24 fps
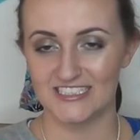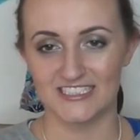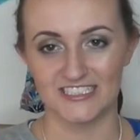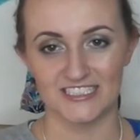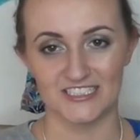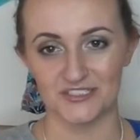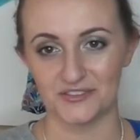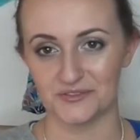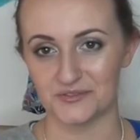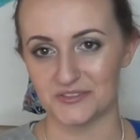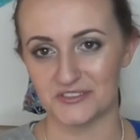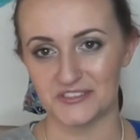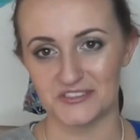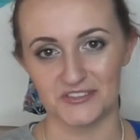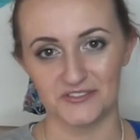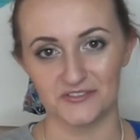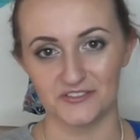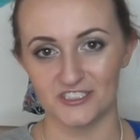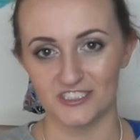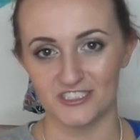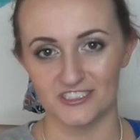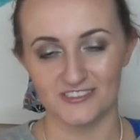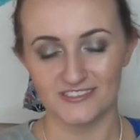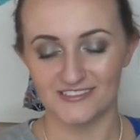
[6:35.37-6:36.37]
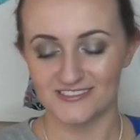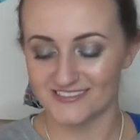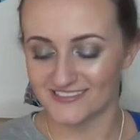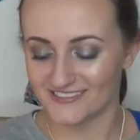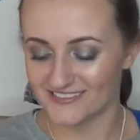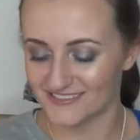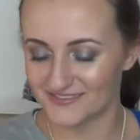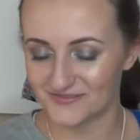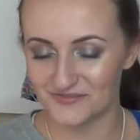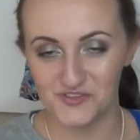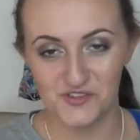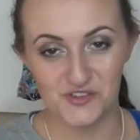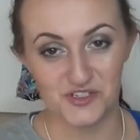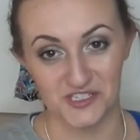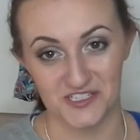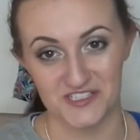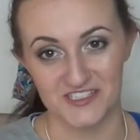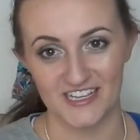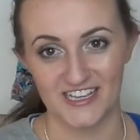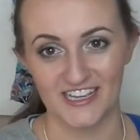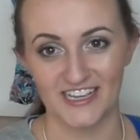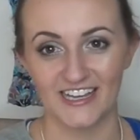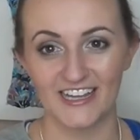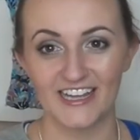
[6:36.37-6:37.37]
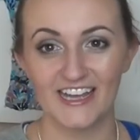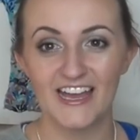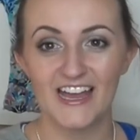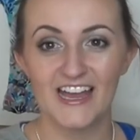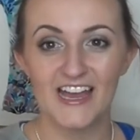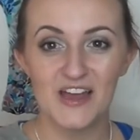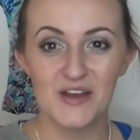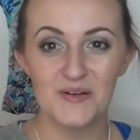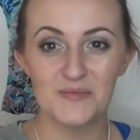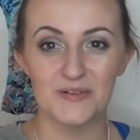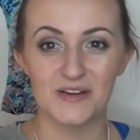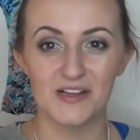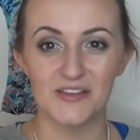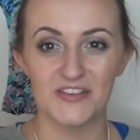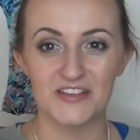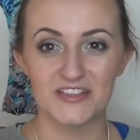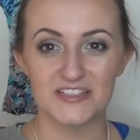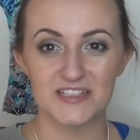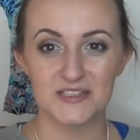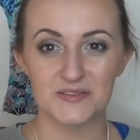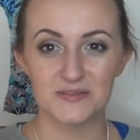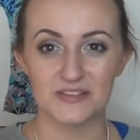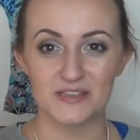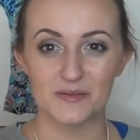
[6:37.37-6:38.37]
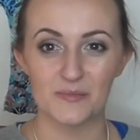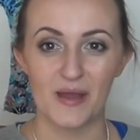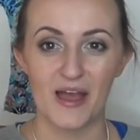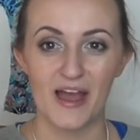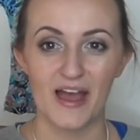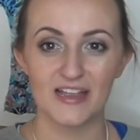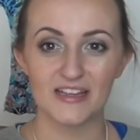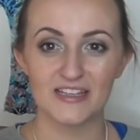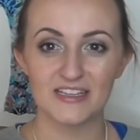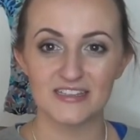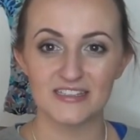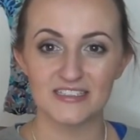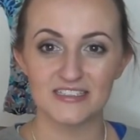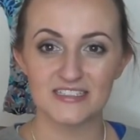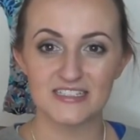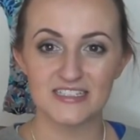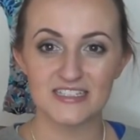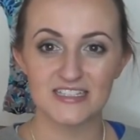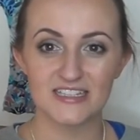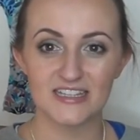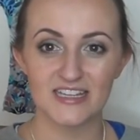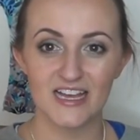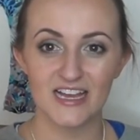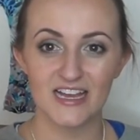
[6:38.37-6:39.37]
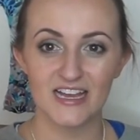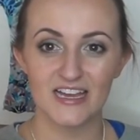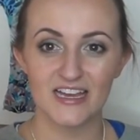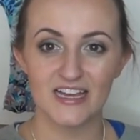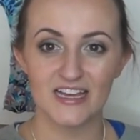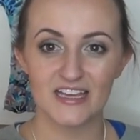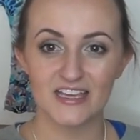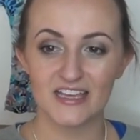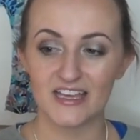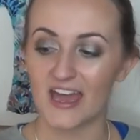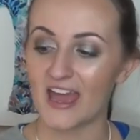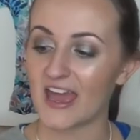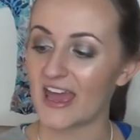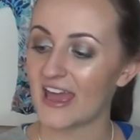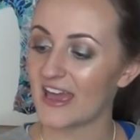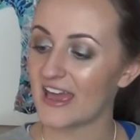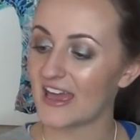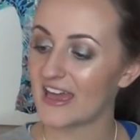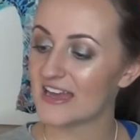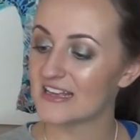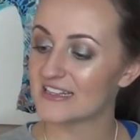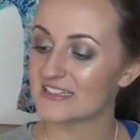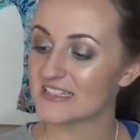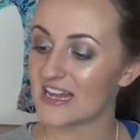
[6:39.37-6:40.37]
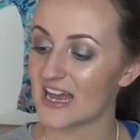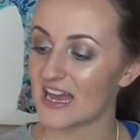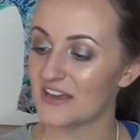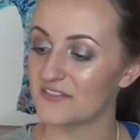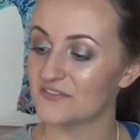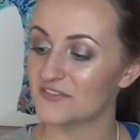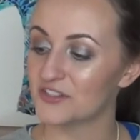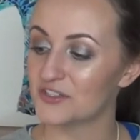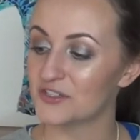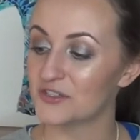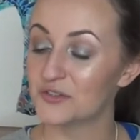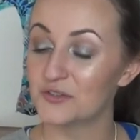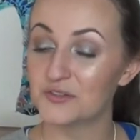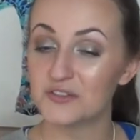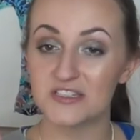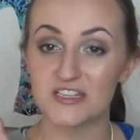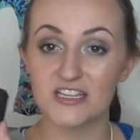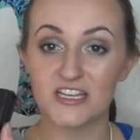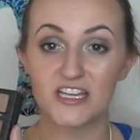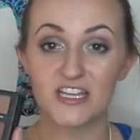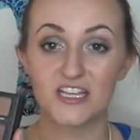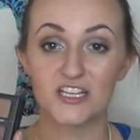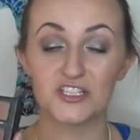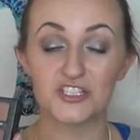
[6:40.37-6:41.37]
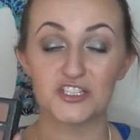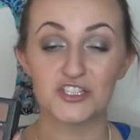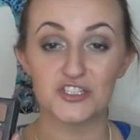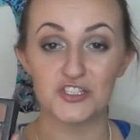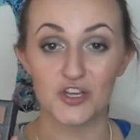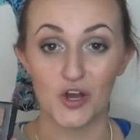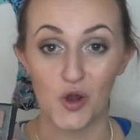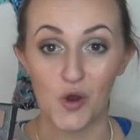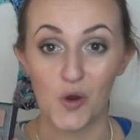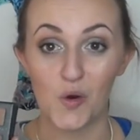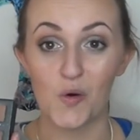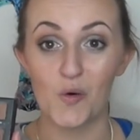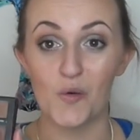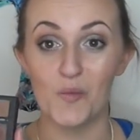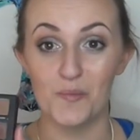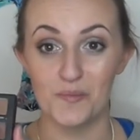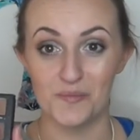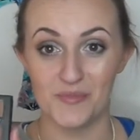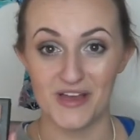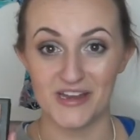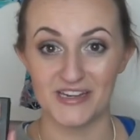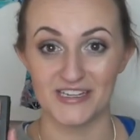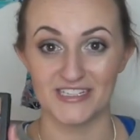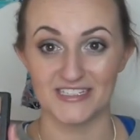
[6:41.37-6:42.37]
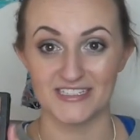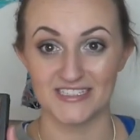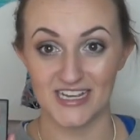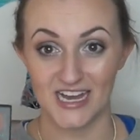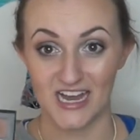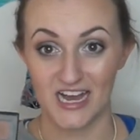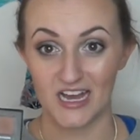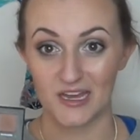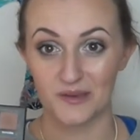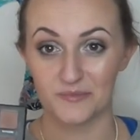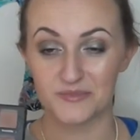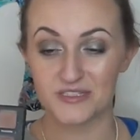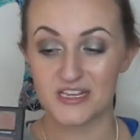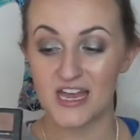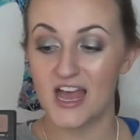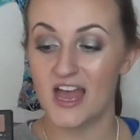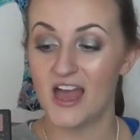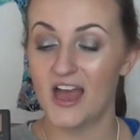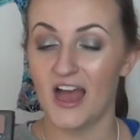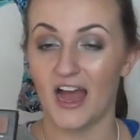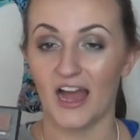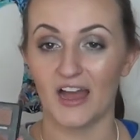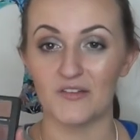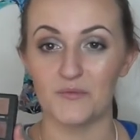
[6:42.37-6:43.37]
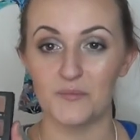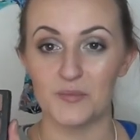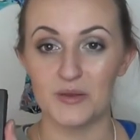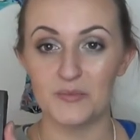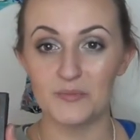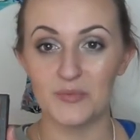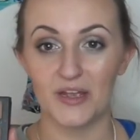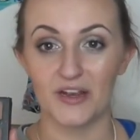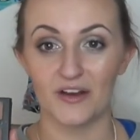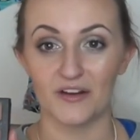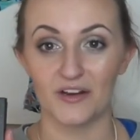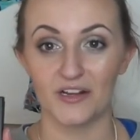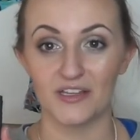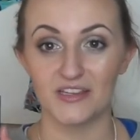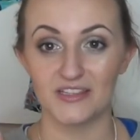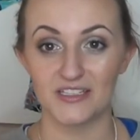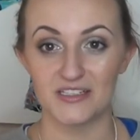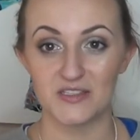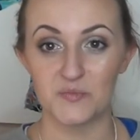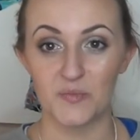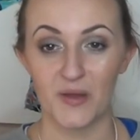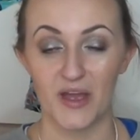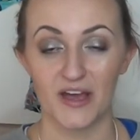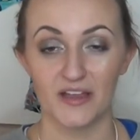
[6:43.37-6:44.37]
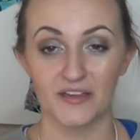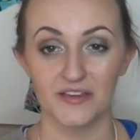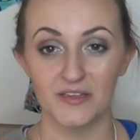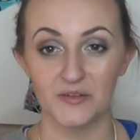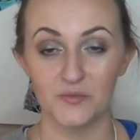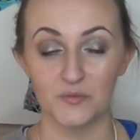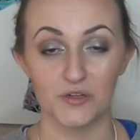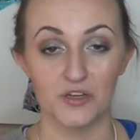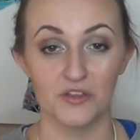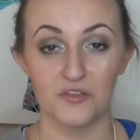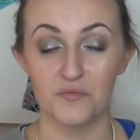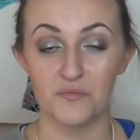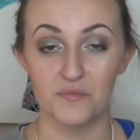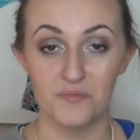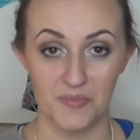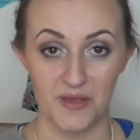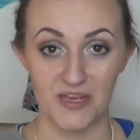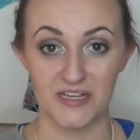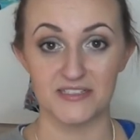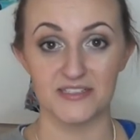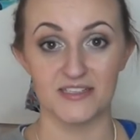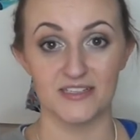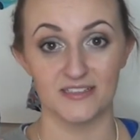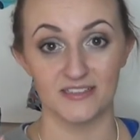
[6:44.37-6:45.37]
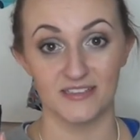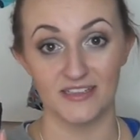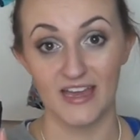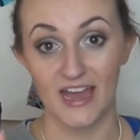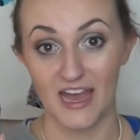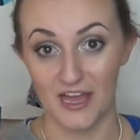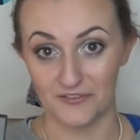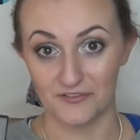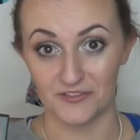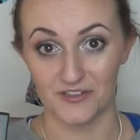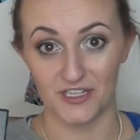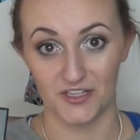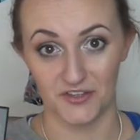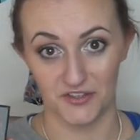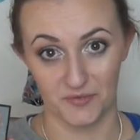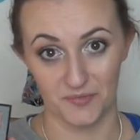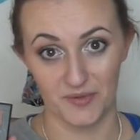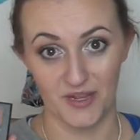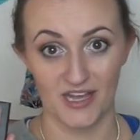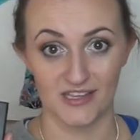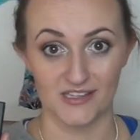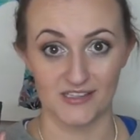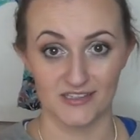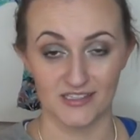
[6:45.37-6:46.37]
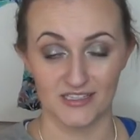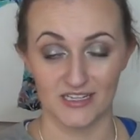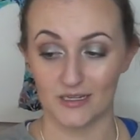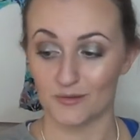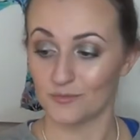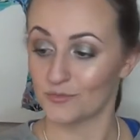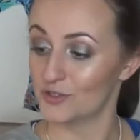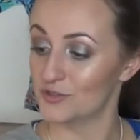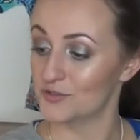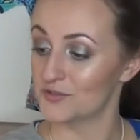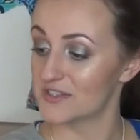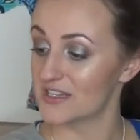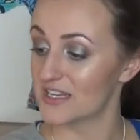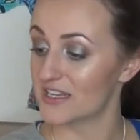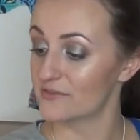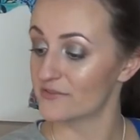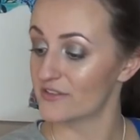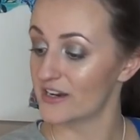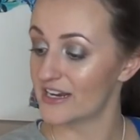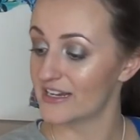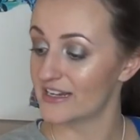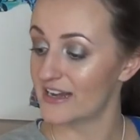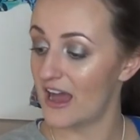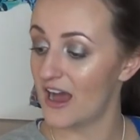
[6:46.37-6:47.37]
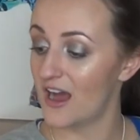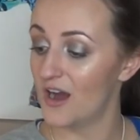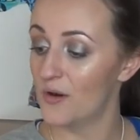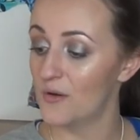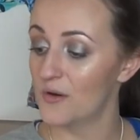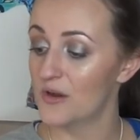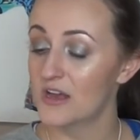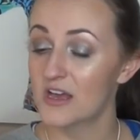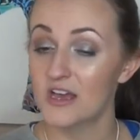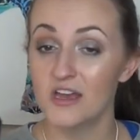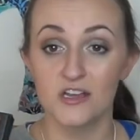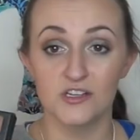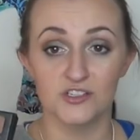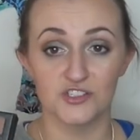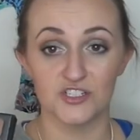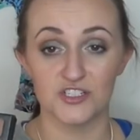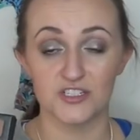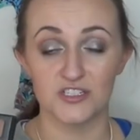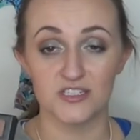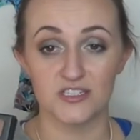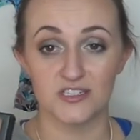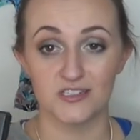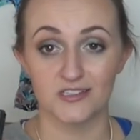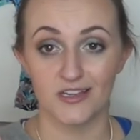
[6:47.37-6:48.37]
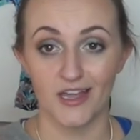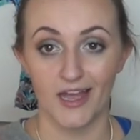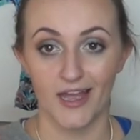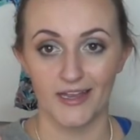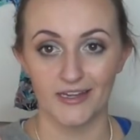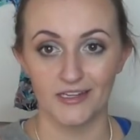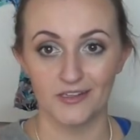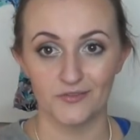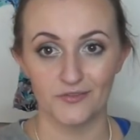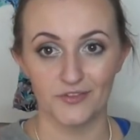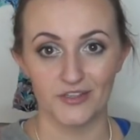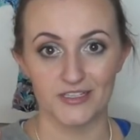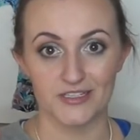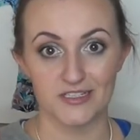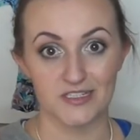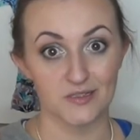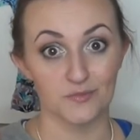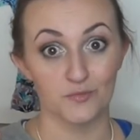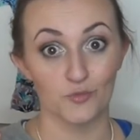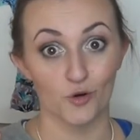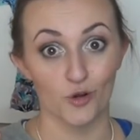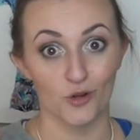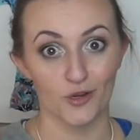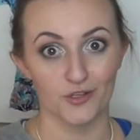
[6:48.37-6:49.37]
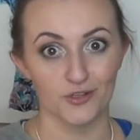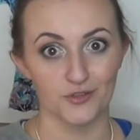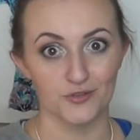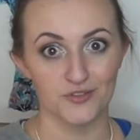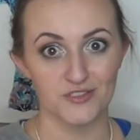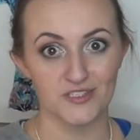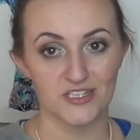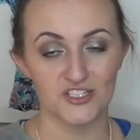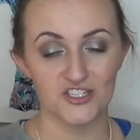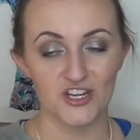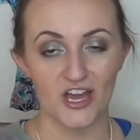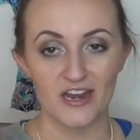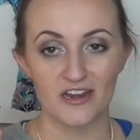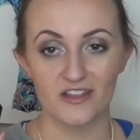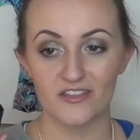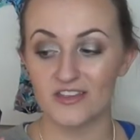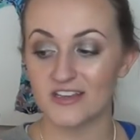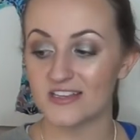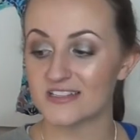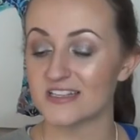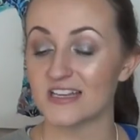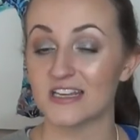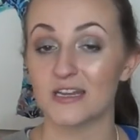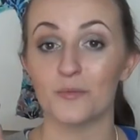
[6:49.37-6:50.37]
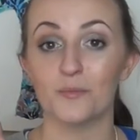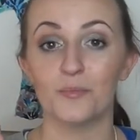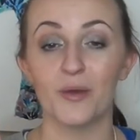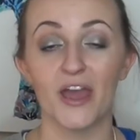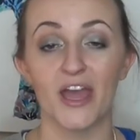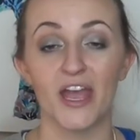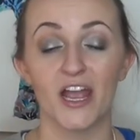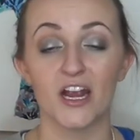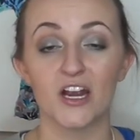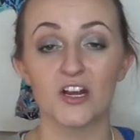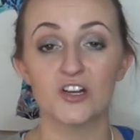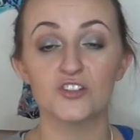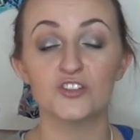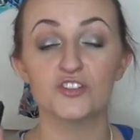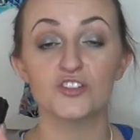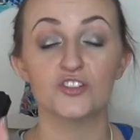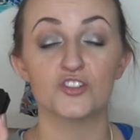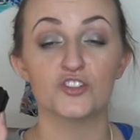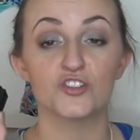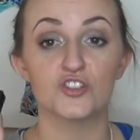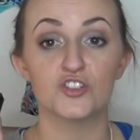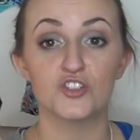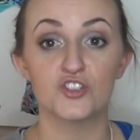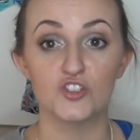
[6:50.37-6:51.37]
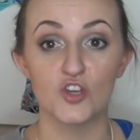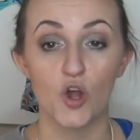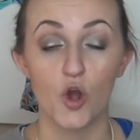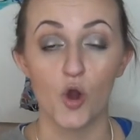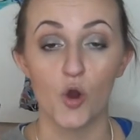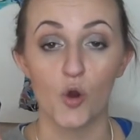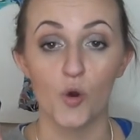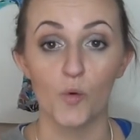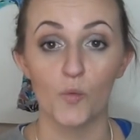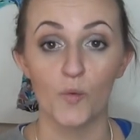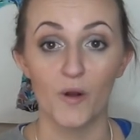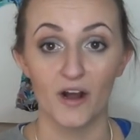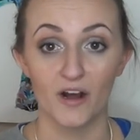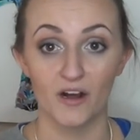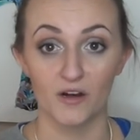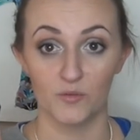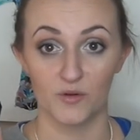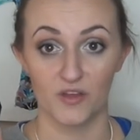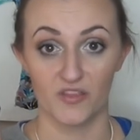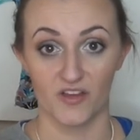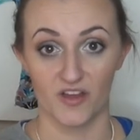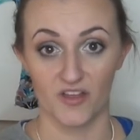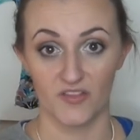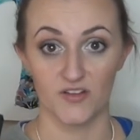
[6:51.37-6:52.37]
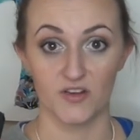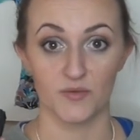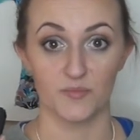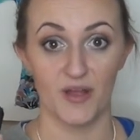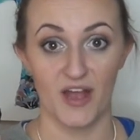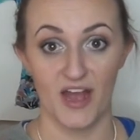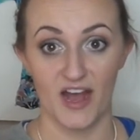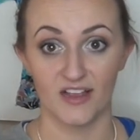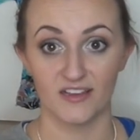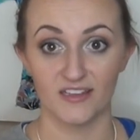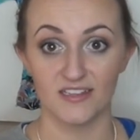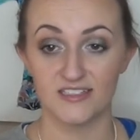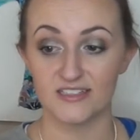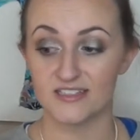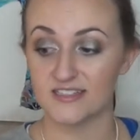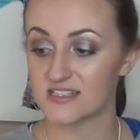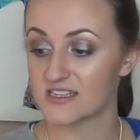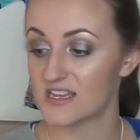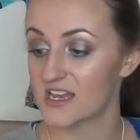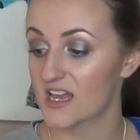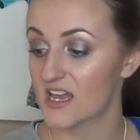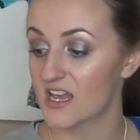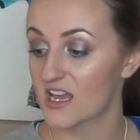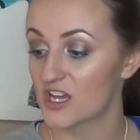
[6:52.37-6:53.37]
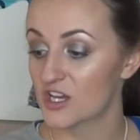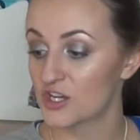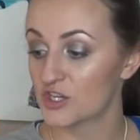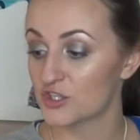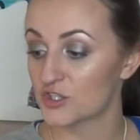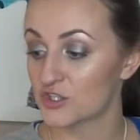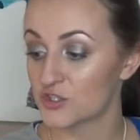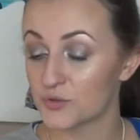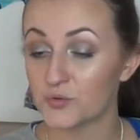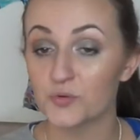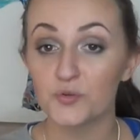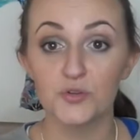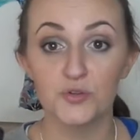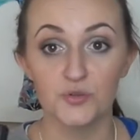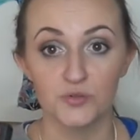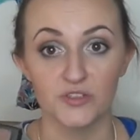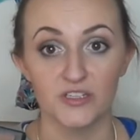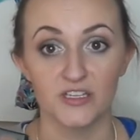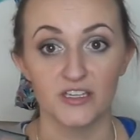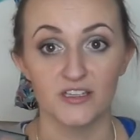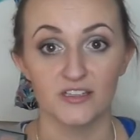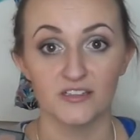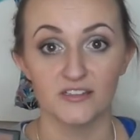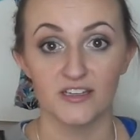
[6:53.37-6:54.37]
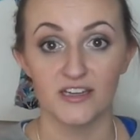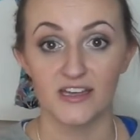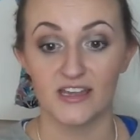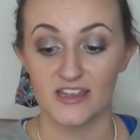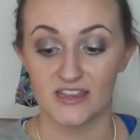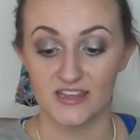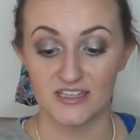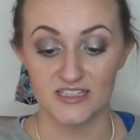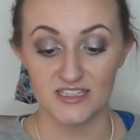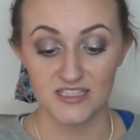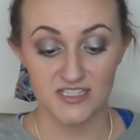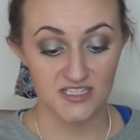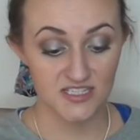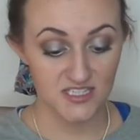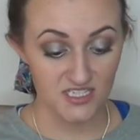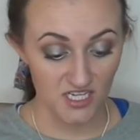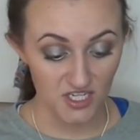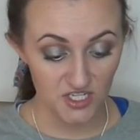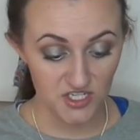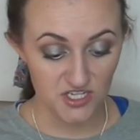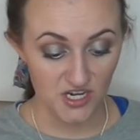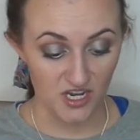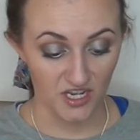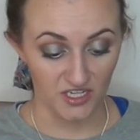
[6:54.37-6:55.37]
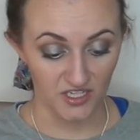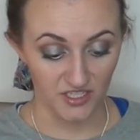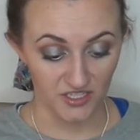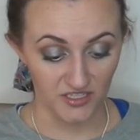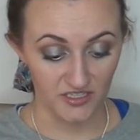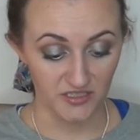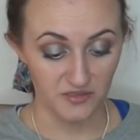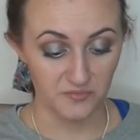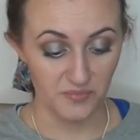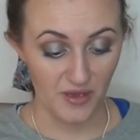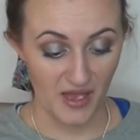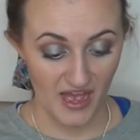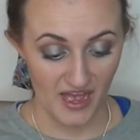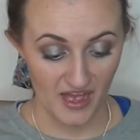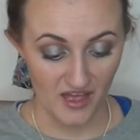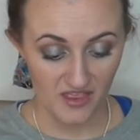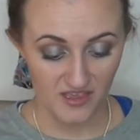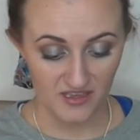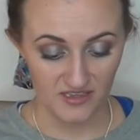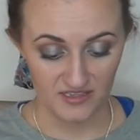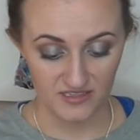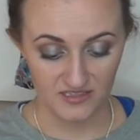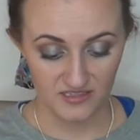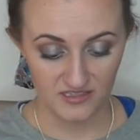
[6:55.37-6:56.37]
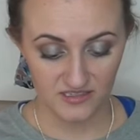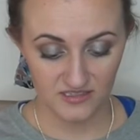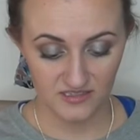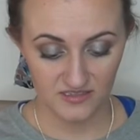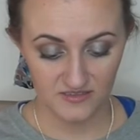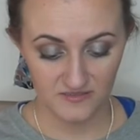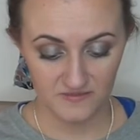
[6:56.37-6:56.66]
Dinner was so good, just saying. But this is what the palette looks like, and I've used it so many times. I've been pairing this palette with basically every other palette that I'm using right now, just to kind of get some more usage out of this, and it pairs so well with other palettes. Truly, like, it's such a good palette.